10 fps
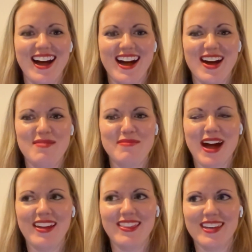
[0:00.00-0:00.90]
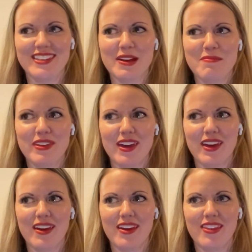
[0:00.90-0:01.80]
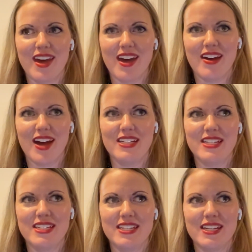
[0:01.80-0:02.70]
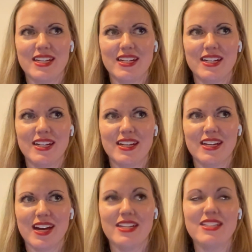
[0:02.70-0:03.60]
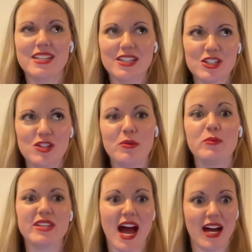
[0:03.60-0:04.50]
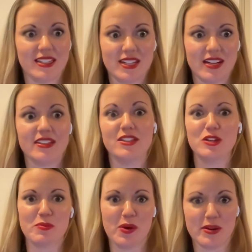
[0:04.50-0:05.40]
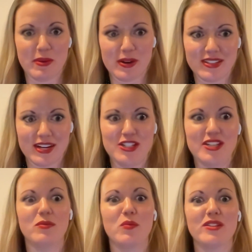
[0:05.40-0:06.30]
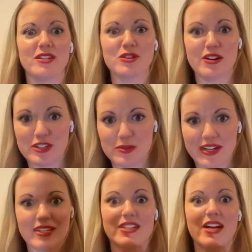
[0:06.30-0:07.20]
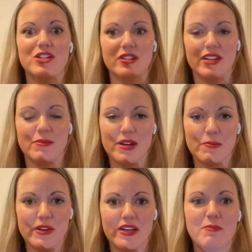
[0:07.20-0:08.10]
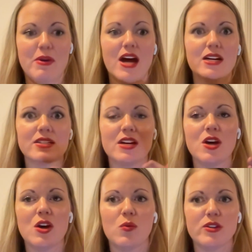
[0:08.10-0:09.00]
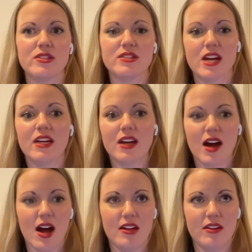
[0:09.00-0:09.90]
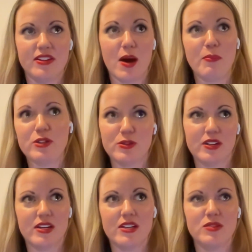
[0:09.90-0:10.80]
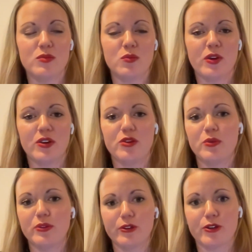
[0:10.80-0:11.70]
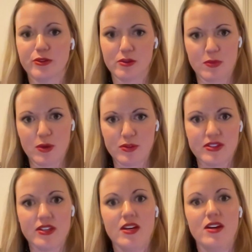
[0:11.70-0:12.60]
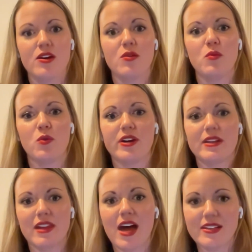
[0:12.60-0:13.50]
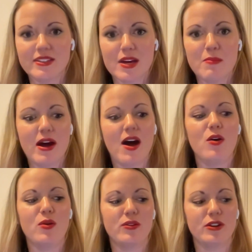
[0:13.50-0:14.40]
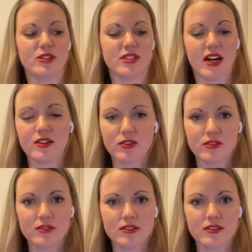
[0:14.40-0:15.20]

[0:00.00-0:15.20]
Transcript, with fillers: um, I think something that I did I did do, but was accidentally, to your point about intention, once I started doing it intentionally, it made a big impact, was take uh, the opportunities where you will learn the most. Mm. Worry less about your title,